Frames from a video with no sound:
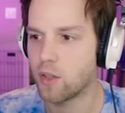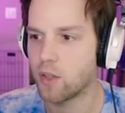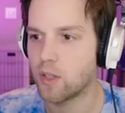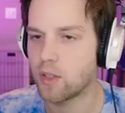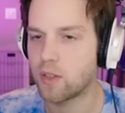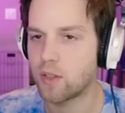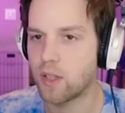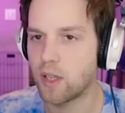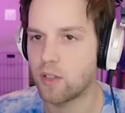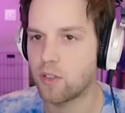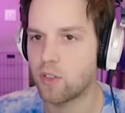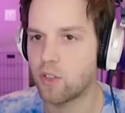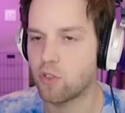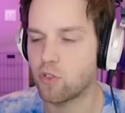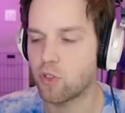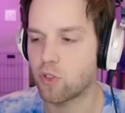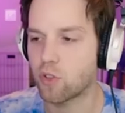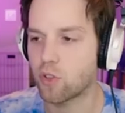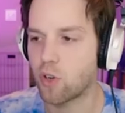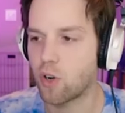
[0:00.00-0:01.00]
this says to
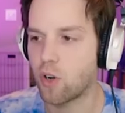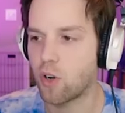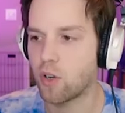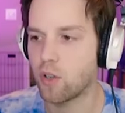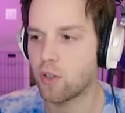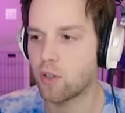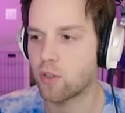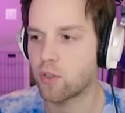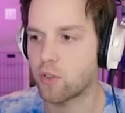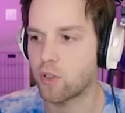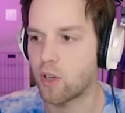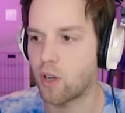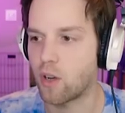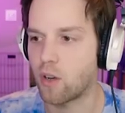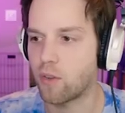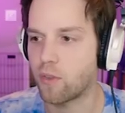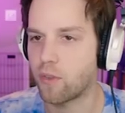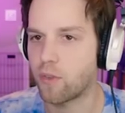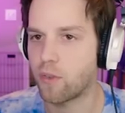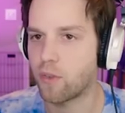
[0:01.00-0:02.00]
just hurt
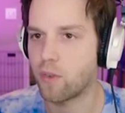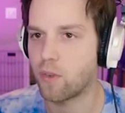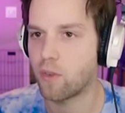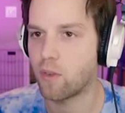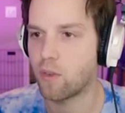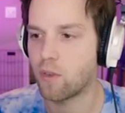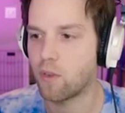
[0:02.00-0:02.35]
yourself.